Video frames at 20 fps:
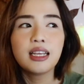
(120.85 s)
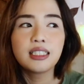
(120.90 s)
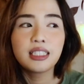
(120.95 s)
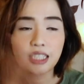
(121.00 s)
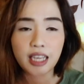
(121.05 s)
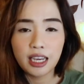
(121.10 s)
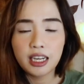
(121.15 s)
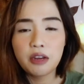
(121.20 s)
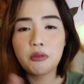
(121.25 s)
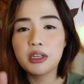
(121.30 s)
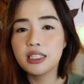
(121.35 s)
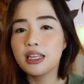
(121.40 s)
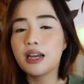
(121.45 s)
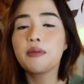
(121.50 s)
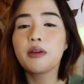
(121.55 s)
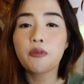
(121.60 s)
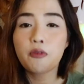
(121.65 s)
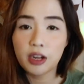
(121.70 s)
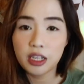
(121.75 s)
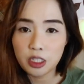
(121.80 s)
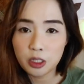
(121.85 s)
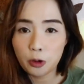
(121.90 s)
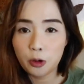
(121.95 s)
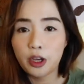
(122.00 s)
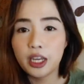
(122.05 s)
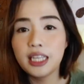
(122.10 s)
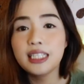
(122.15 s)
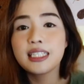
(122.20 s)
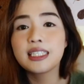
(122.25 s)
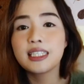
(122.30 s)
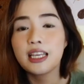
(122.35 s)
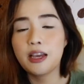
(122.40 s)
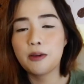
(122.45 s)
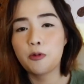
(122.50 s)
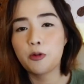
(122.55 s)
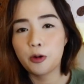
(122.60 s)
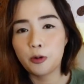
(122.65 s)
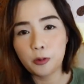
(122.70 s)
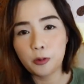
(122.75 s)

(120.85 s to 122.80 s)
China was not my first choice, Singapore